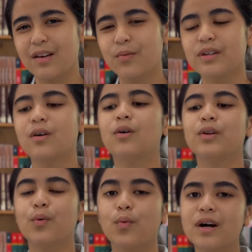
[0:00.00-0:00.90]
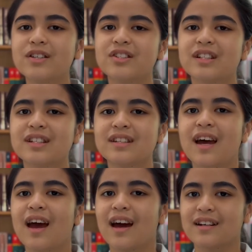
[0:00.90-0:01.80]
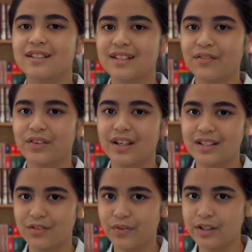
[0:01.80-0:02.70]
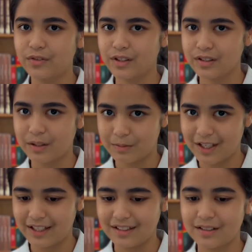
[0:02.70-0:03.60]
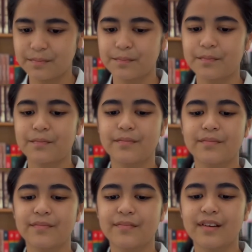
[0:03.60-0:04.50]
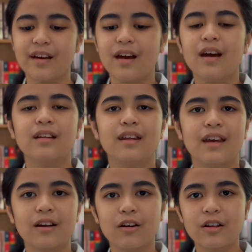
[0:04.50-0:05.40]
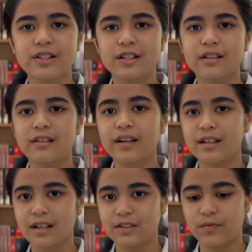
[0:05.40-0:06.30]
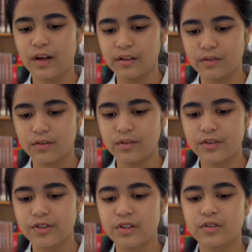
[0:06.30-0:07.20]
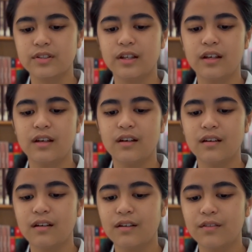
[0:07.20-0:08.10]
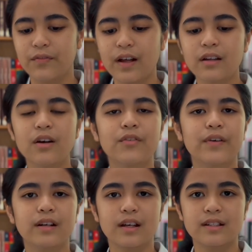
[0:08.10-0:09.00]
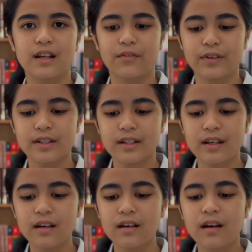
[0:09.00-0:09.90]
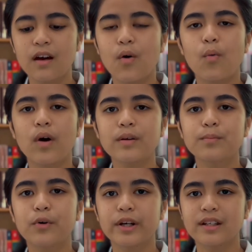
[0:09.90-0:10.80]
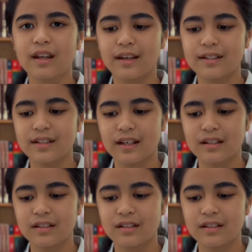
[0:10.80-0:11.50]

with only 1 genus and 7 individuals obtained. The ecological index value shows the value of index diversity 1.96.